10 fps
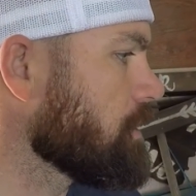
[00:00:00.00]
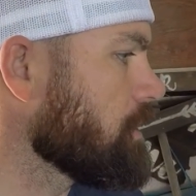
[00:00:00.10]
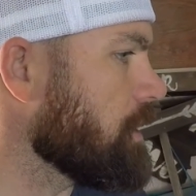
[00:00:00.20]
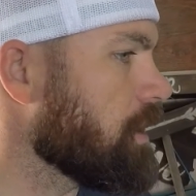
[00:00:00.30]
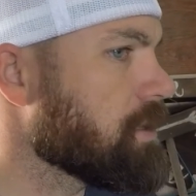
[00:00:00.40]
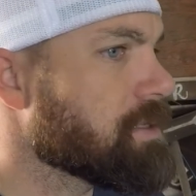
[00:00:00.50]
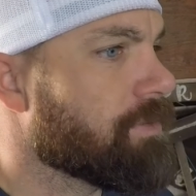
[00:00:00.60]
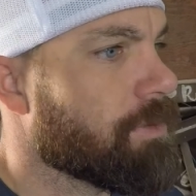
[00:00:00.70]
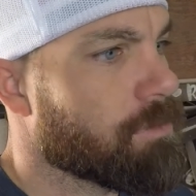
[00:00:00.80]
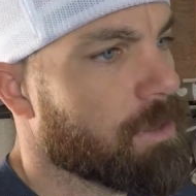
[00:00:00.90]
is. And if we
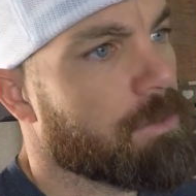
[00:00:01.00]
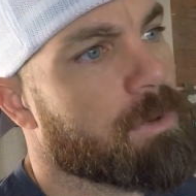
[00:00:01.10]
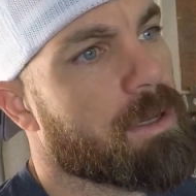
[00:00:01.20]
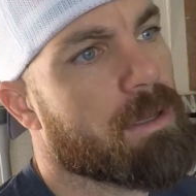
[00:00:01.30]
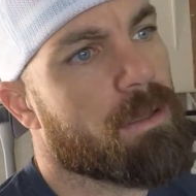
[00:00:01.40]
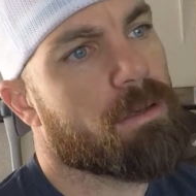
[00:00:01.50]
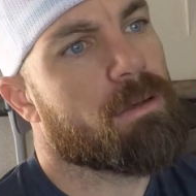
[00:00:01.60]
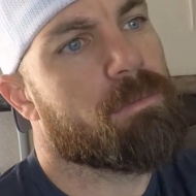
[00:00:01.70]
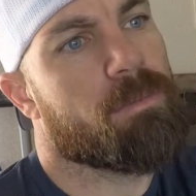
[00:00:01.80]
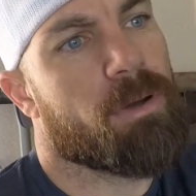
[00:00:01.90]
really want to
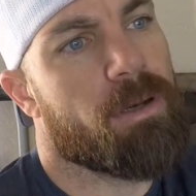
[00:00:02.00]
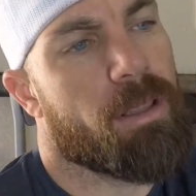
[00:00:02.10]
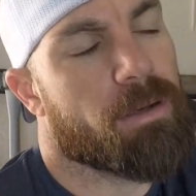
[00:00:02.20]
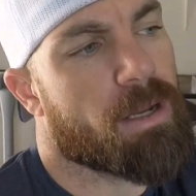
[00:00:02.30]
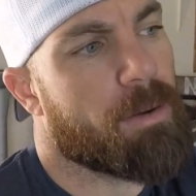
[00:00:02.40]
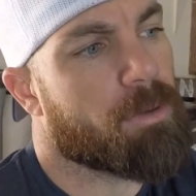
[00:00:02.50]
put another couple